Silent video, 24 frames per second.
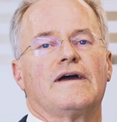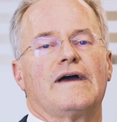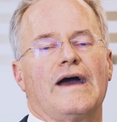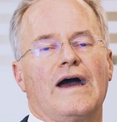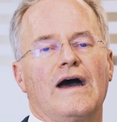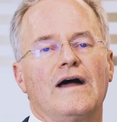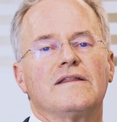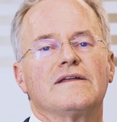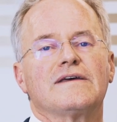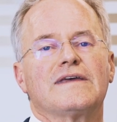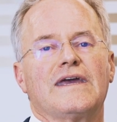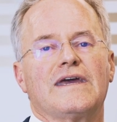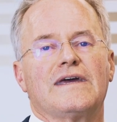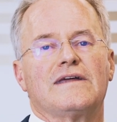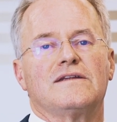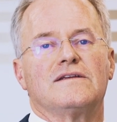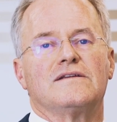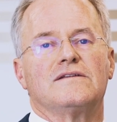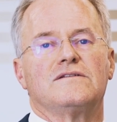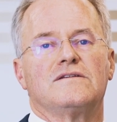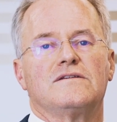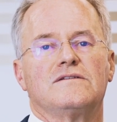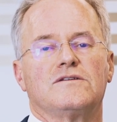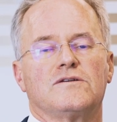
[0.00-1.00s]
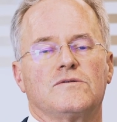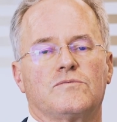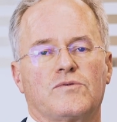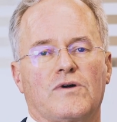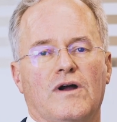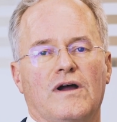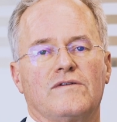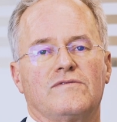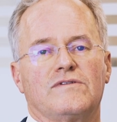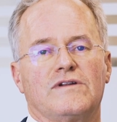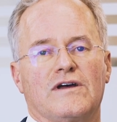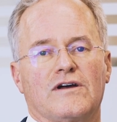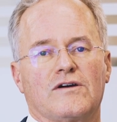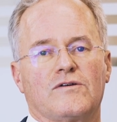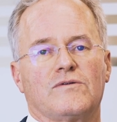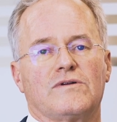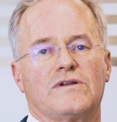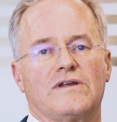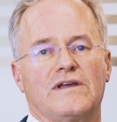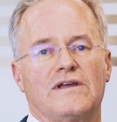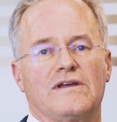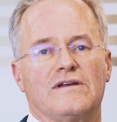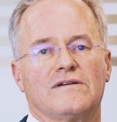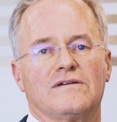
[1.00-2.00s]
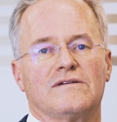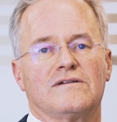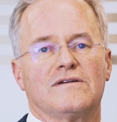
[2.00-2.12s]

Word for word: allocated to private equity.